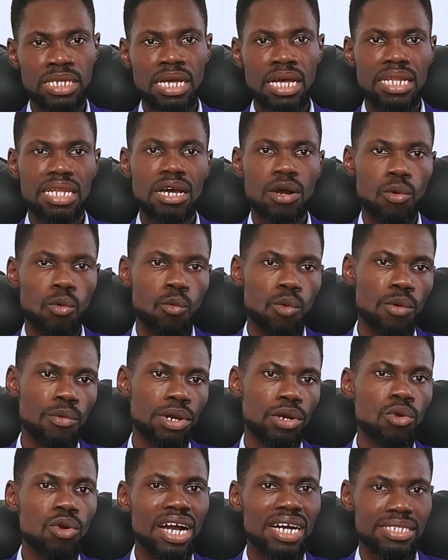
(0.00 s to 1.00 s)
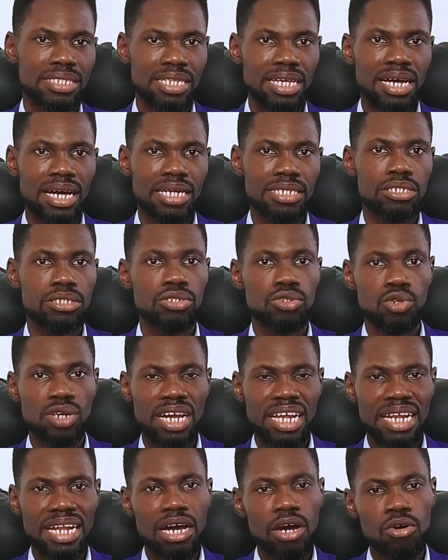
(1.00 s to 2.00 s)
Now, when we look at that, you
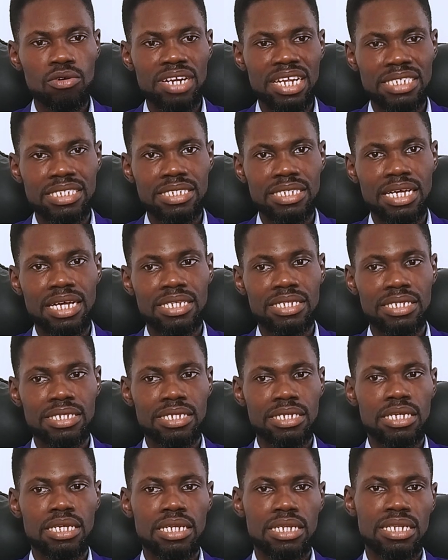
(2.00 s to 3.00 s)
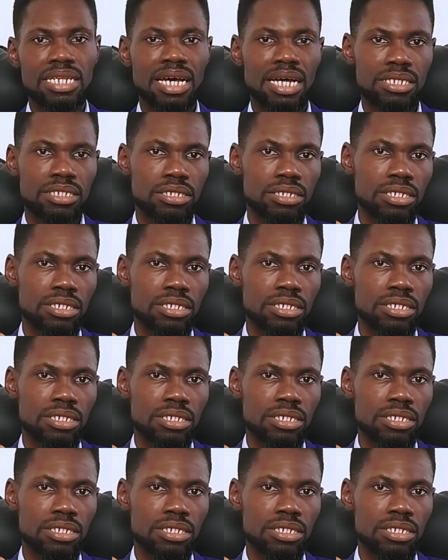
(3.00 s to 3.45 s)
can now understand that